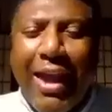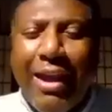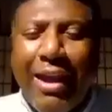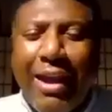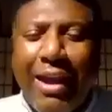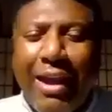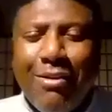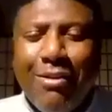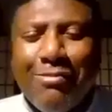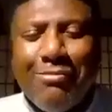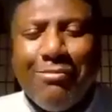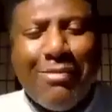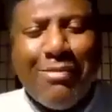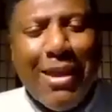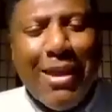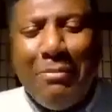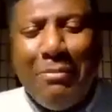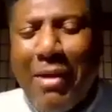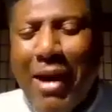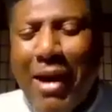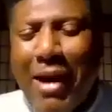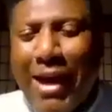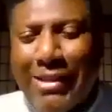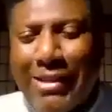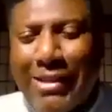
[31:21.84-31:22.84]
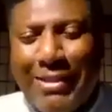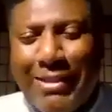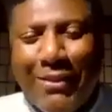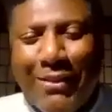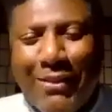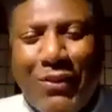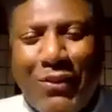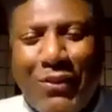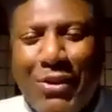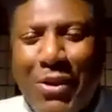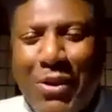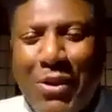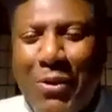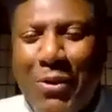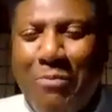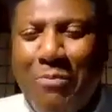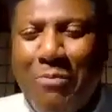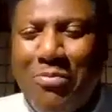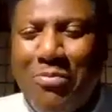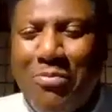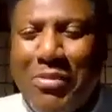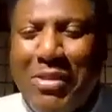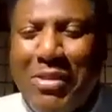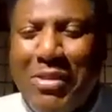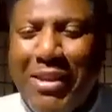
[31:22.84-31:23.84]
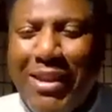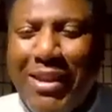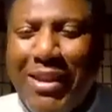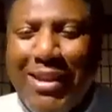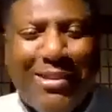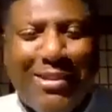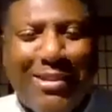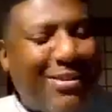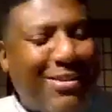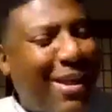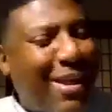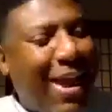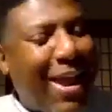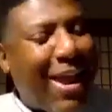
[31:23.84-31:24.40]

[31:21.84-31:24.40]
It's positive. All right. Yeah.